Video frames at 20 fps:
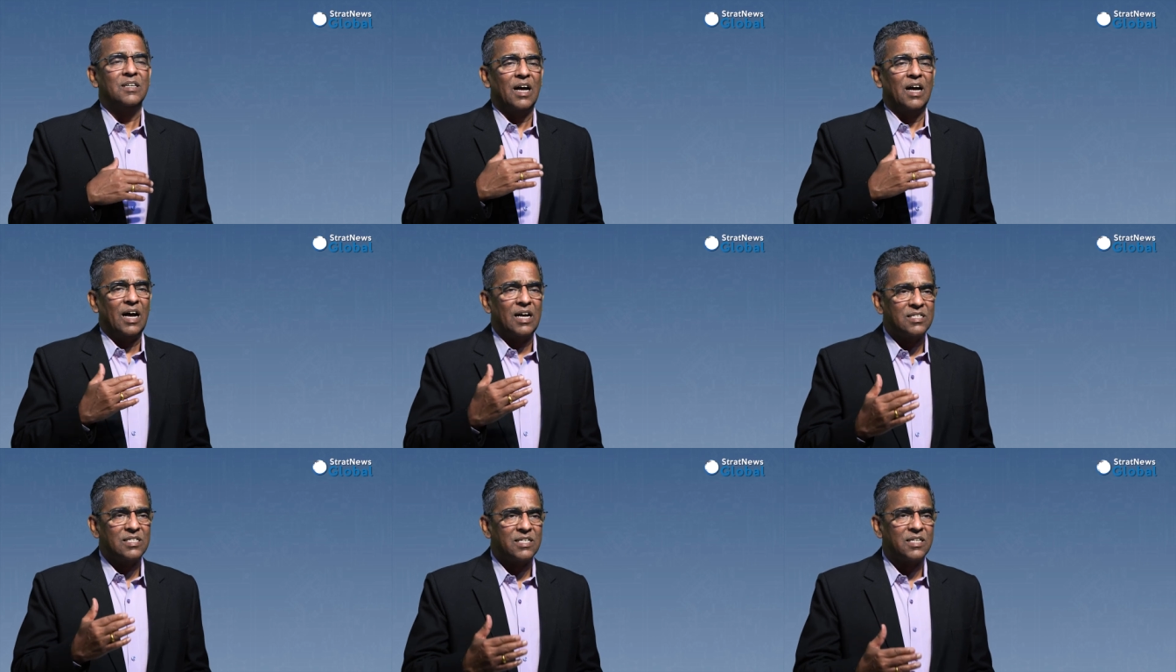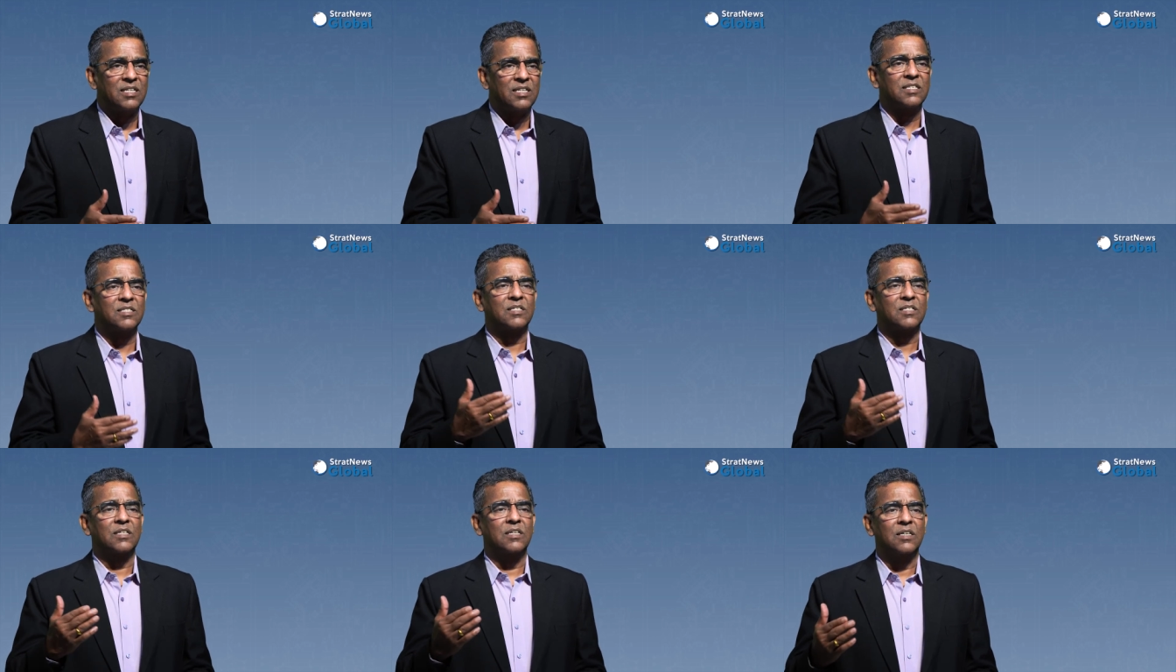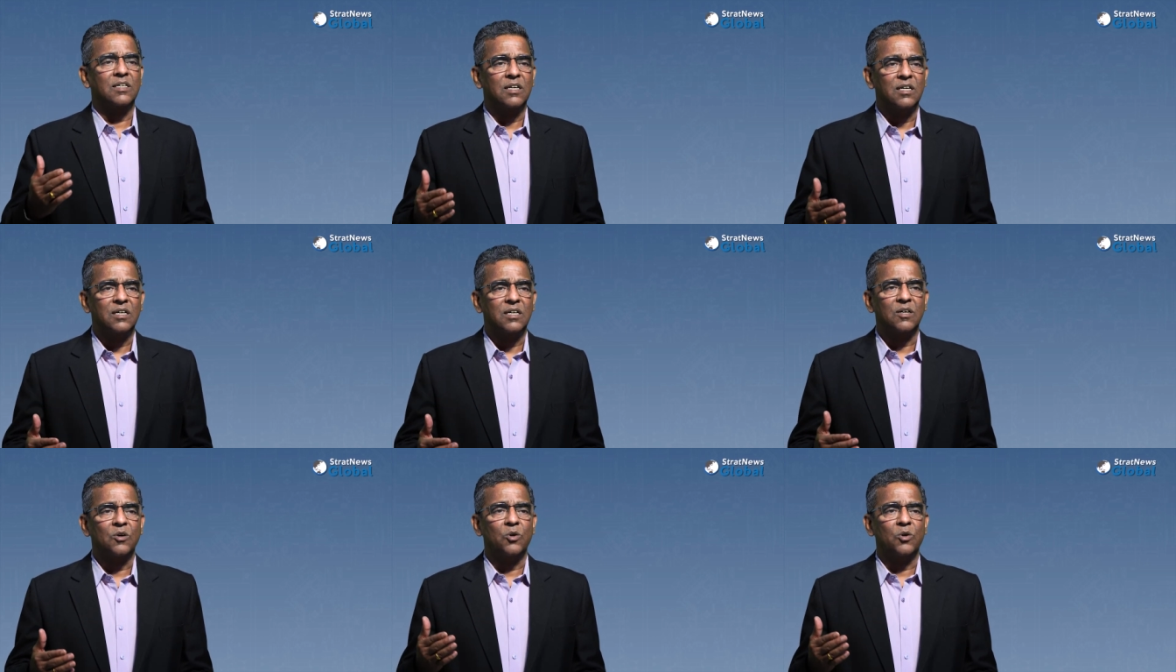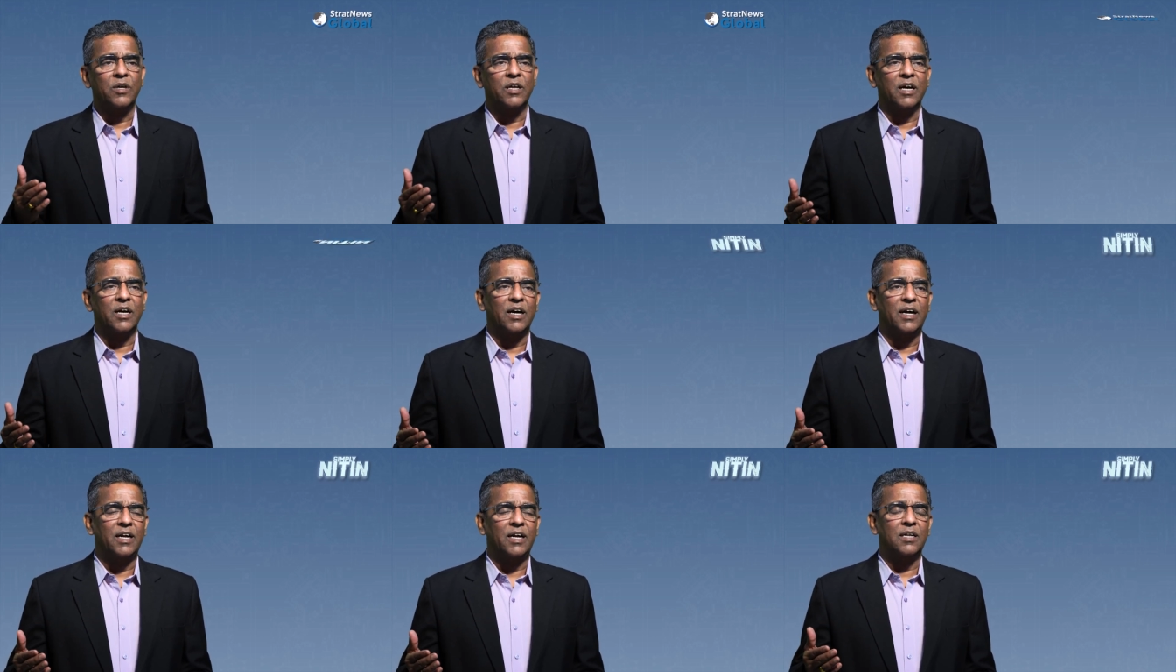As it is uh,
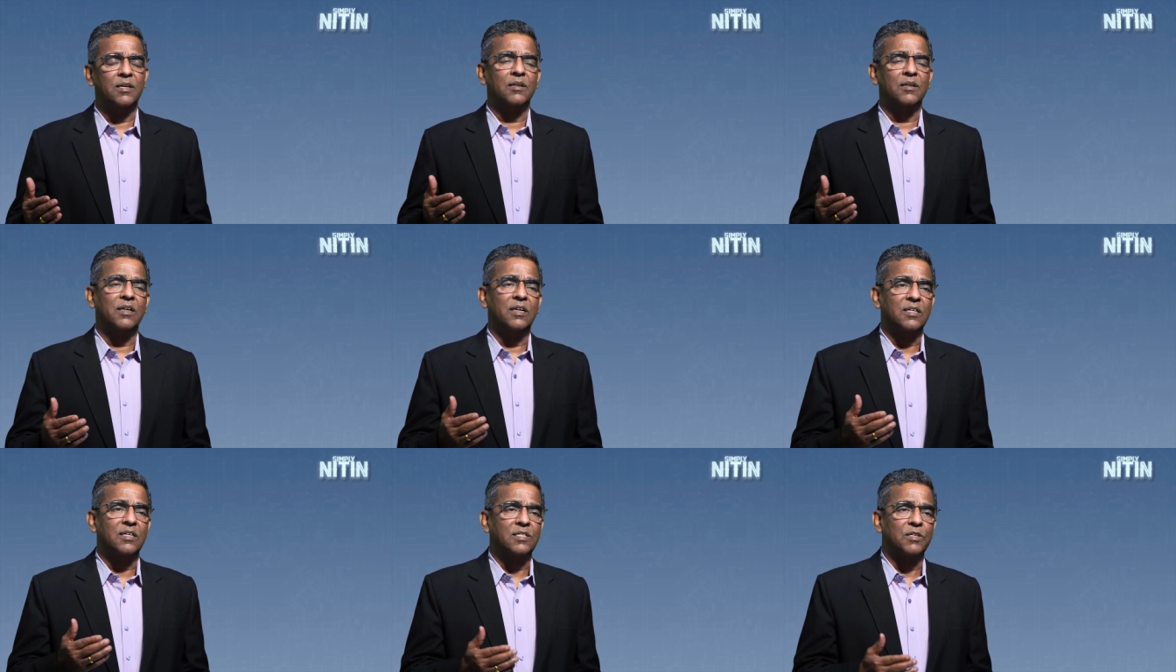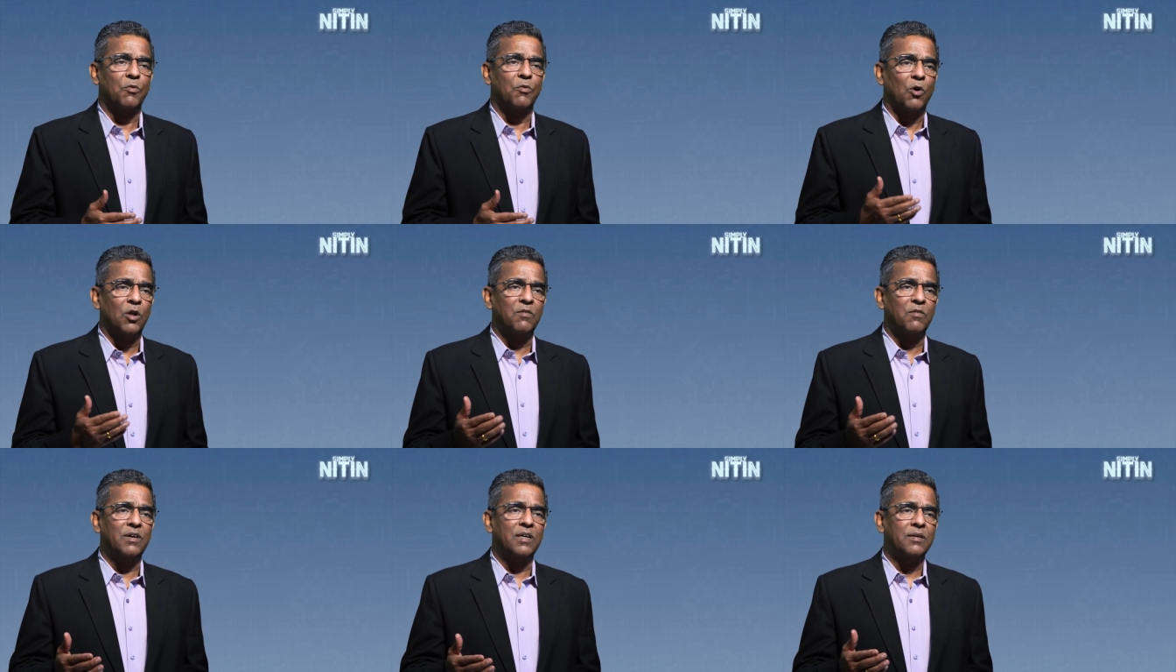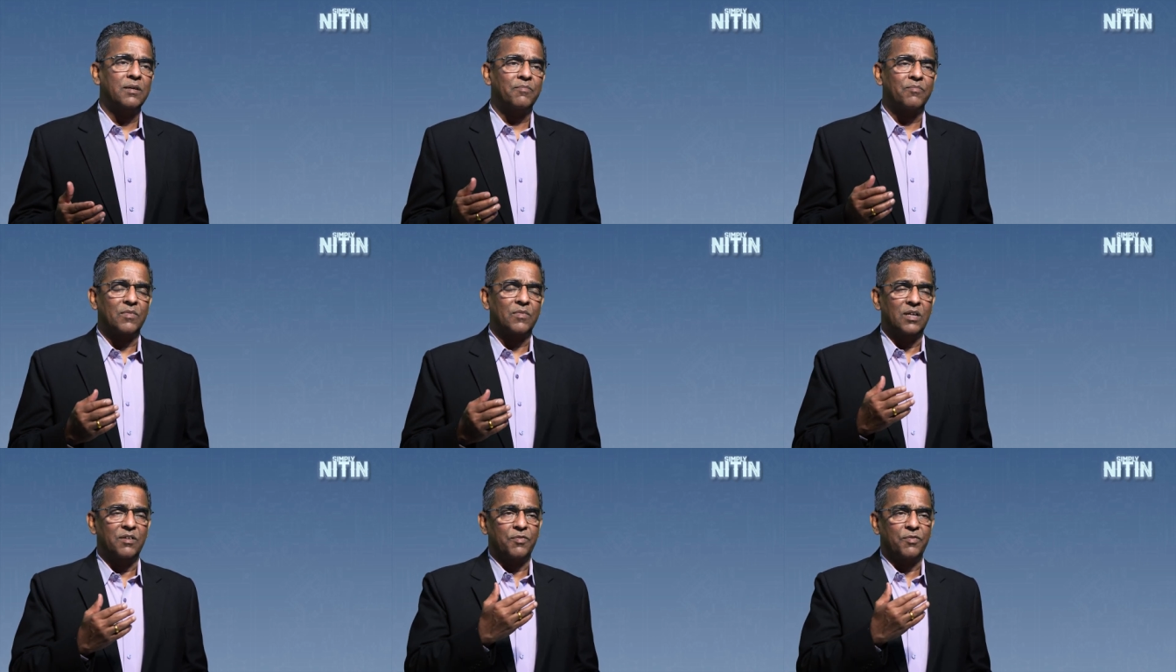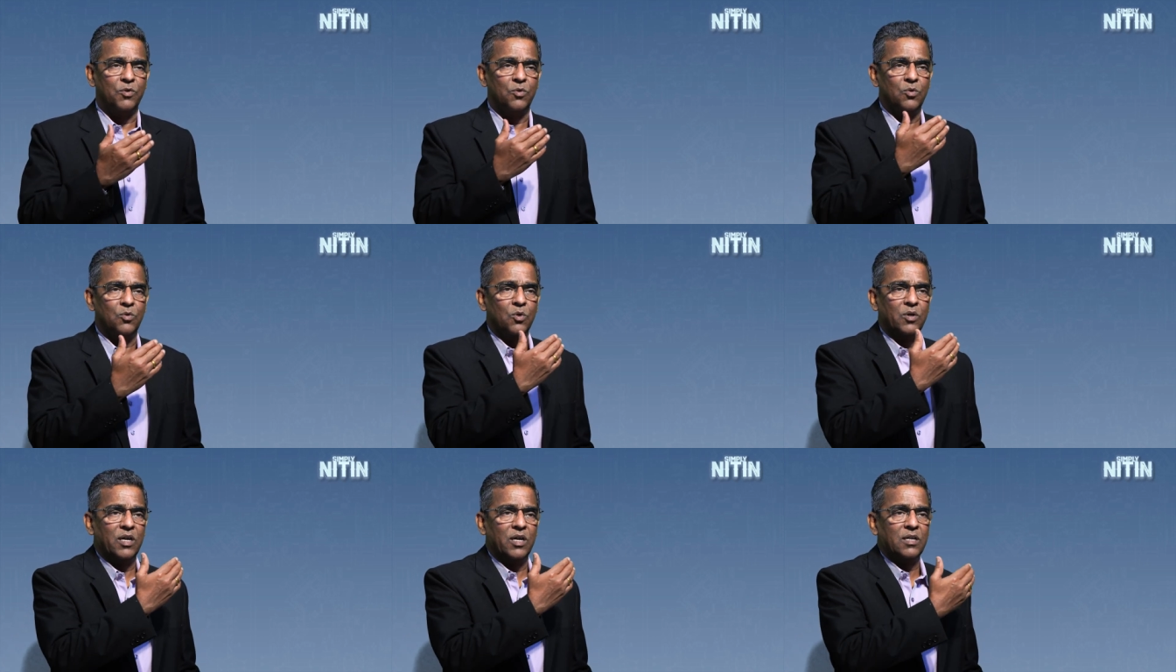going ahead, it is evolving. If
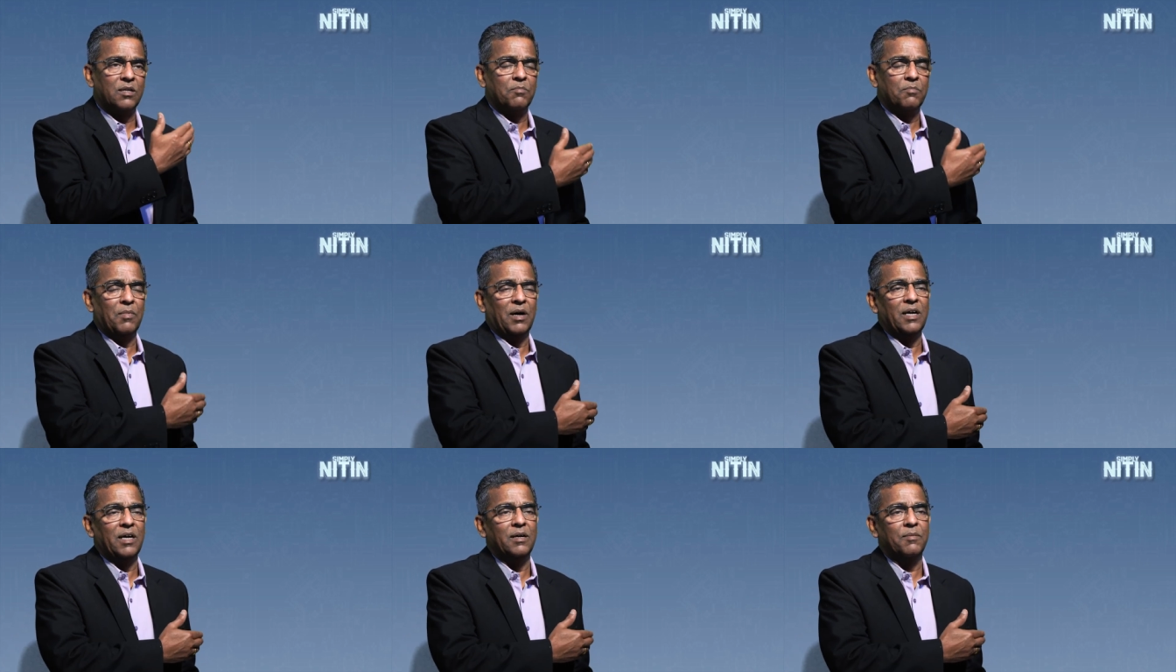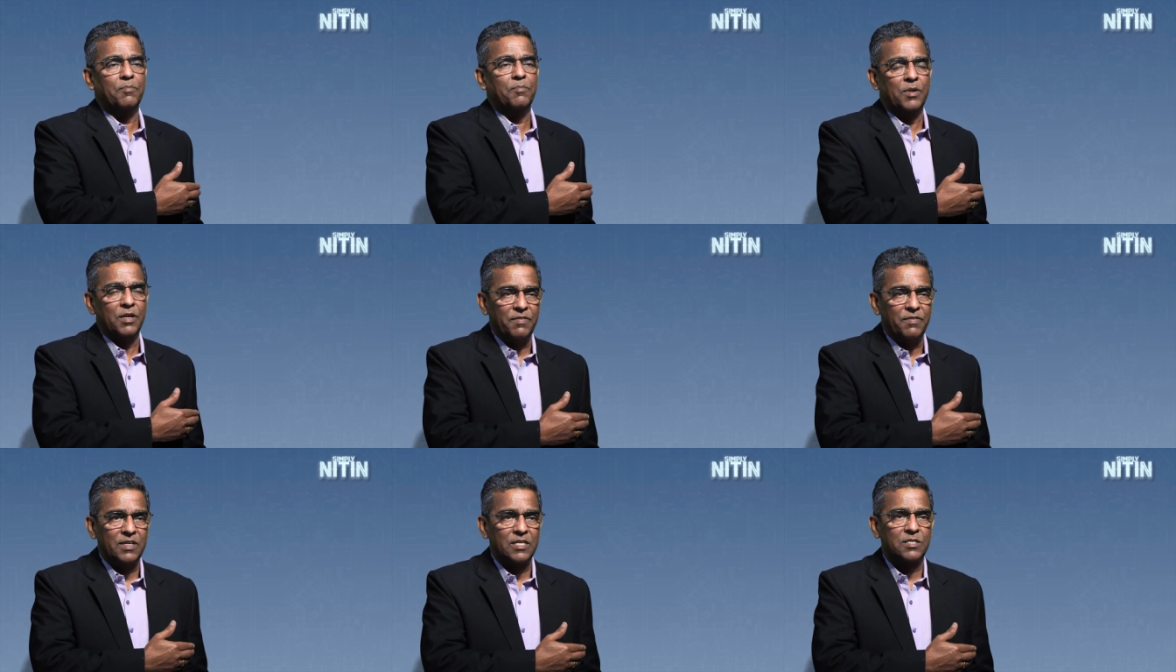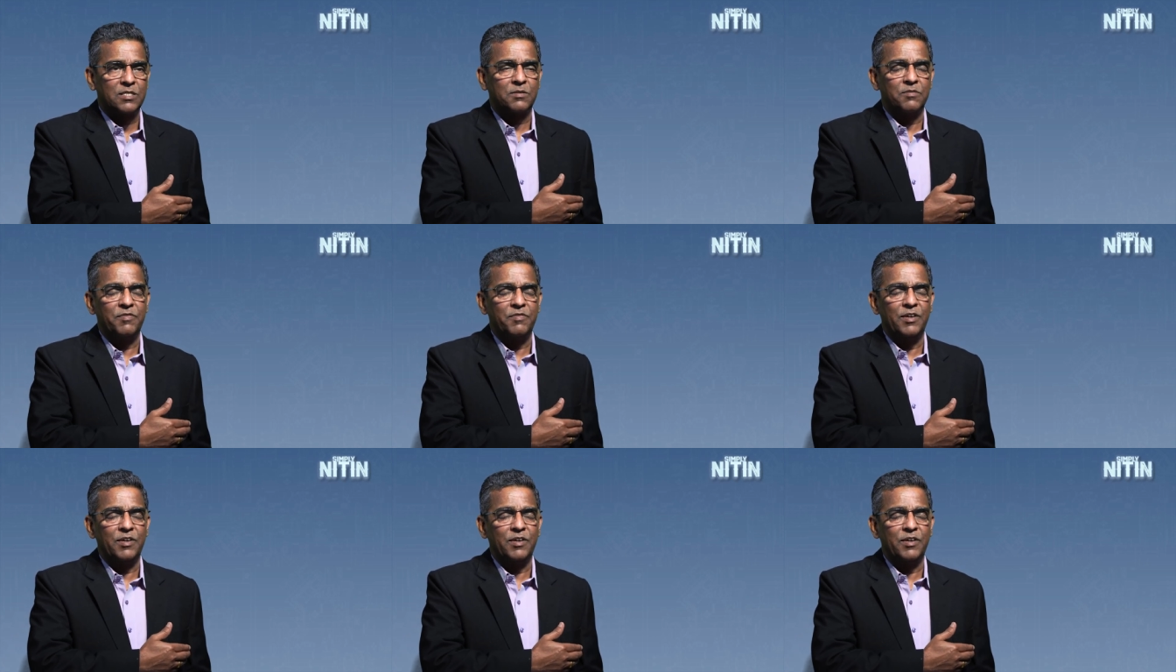you look at my previous